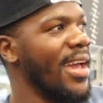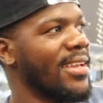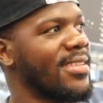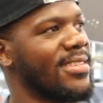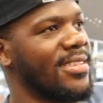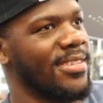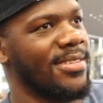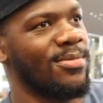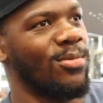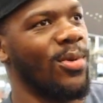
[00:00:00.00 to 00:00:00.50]

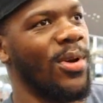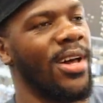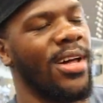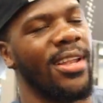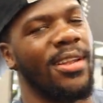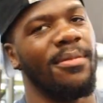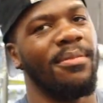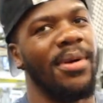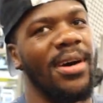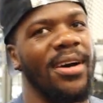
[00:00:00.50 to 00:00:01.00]
is
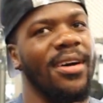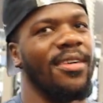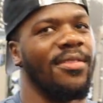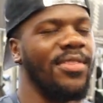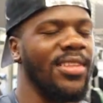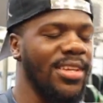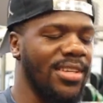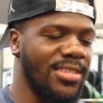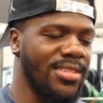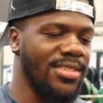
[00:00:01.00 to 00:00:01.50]
well above
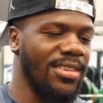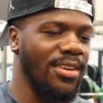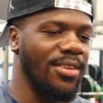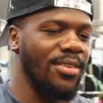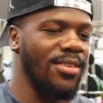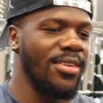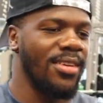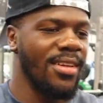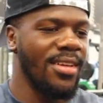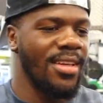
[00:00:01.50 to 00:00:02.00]
this. So
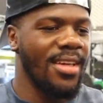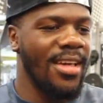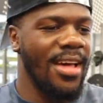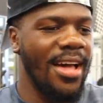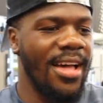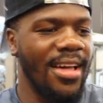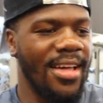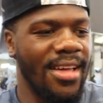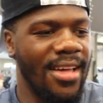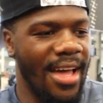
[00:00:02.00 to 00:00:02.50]

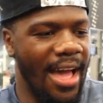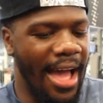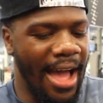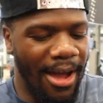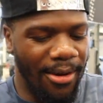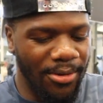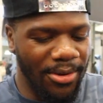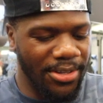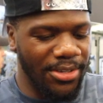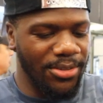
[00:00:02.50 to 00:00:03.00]
I
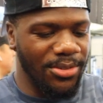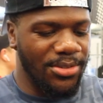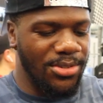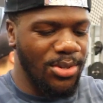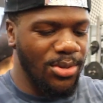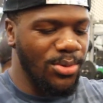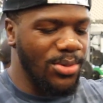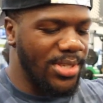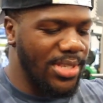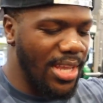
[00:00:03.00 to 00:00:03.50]
would do
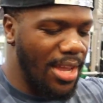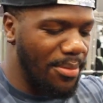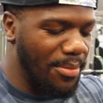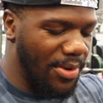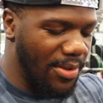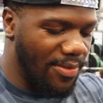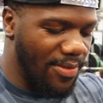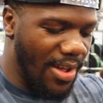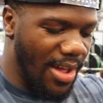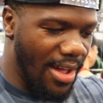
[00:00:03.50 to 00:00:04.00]

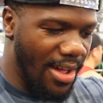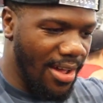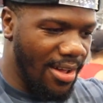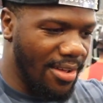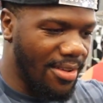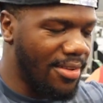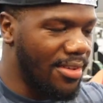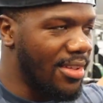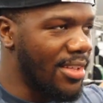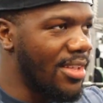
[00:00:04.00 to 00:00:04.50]
275.
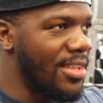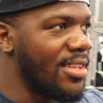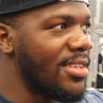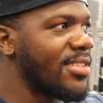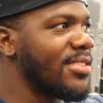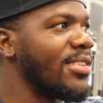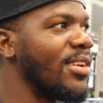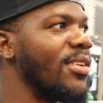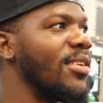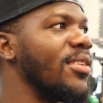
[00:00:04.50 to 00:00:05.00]

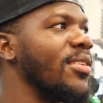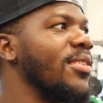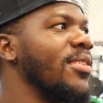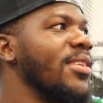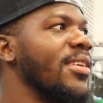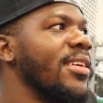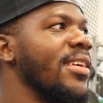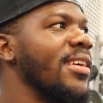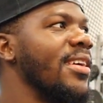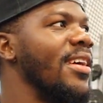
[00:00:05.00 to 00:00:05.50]
So
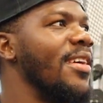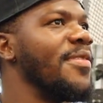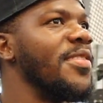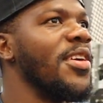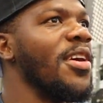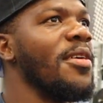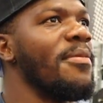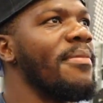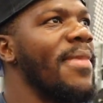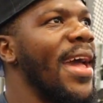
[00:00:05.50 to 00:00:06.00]
if
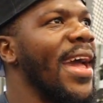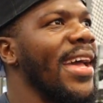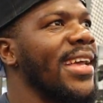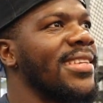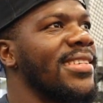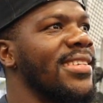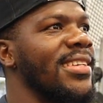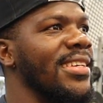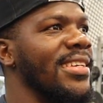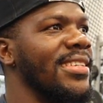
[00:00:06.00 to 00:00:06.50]
your
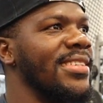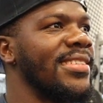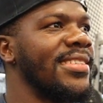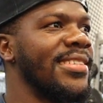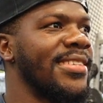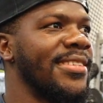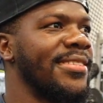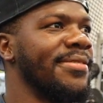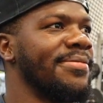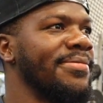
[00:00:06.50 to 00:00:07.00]
max
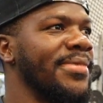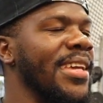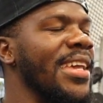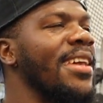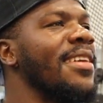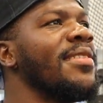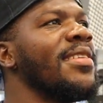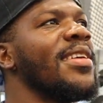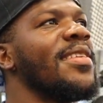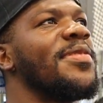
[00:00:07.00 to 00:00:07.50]
is,
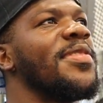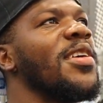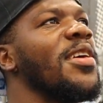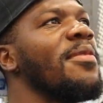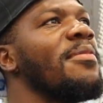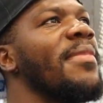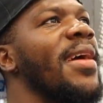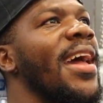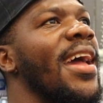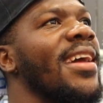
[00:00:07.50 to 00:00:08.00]
even if your
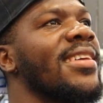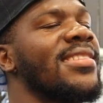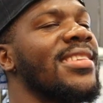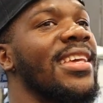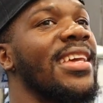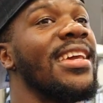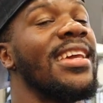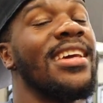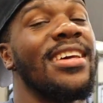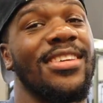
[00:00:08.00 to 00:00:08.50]
max
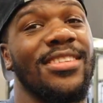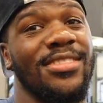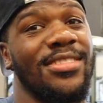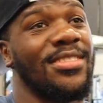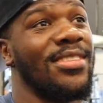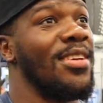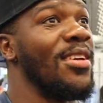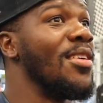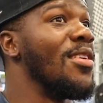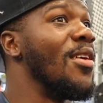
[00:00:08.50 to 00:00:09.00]

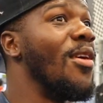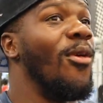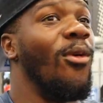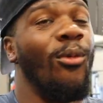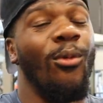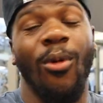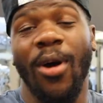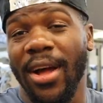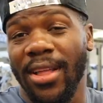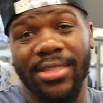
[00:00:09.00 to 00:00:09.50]
is
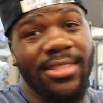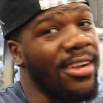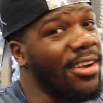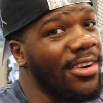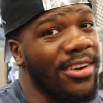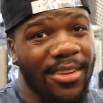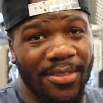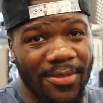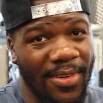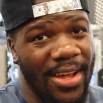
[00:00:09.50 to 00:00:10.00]

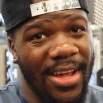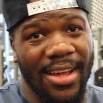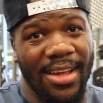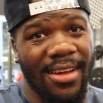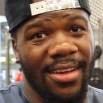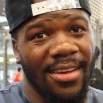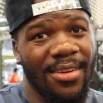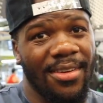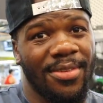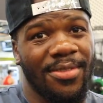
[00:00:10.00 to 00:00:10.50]
135,
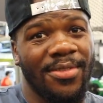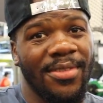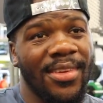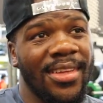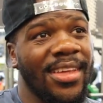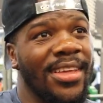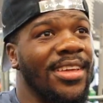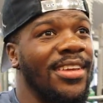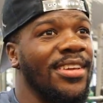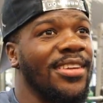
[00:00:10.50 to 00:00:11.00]

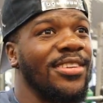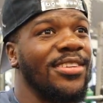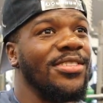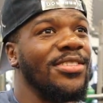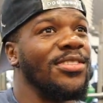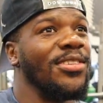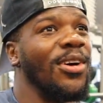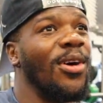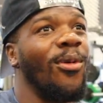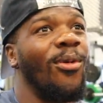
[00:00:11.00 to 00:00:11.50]

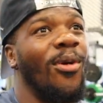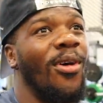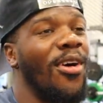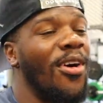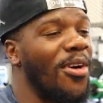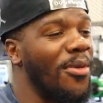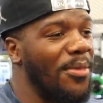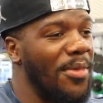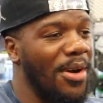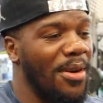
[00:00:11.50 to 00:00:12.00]
your
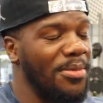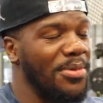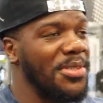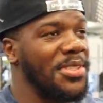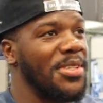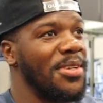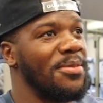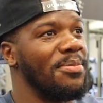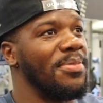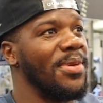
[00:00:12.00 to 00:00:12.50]
warm-up
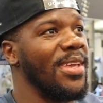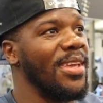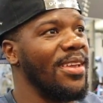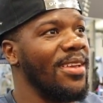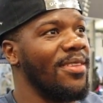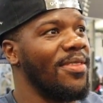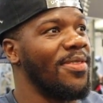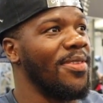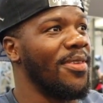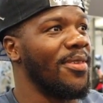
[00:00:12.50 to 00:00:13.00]
should be
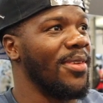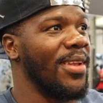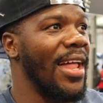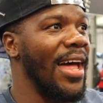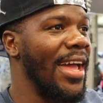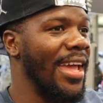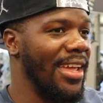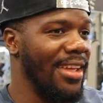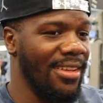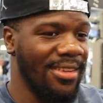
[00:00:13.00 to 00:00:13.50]

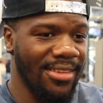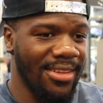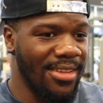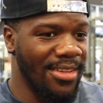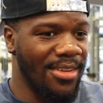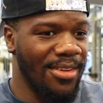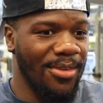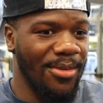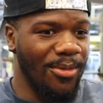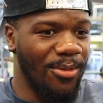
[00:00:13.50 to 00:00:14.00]
like
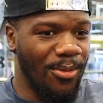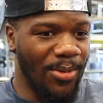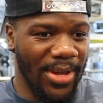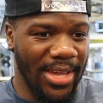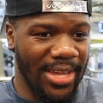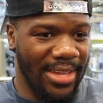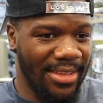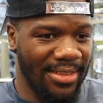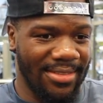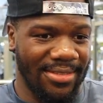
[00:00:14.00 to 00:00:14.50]
with